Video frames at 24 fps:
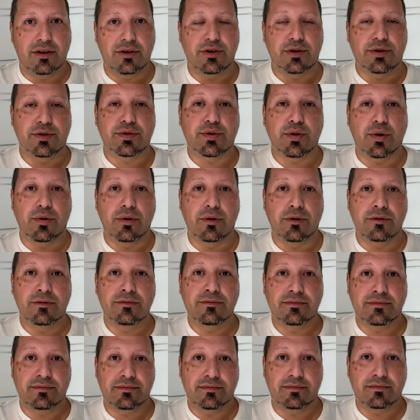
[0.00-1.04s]
Your soul
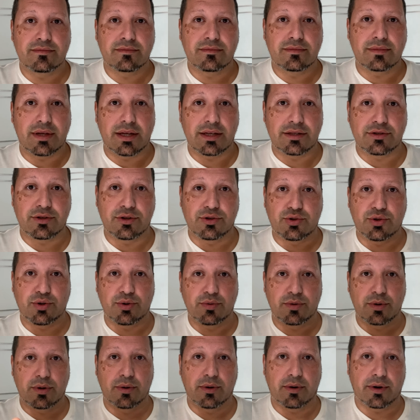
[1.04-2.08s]
is your
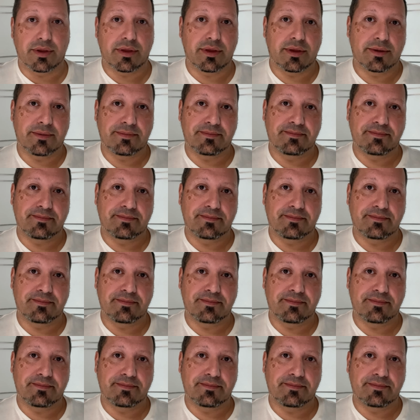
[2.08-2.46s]
true north.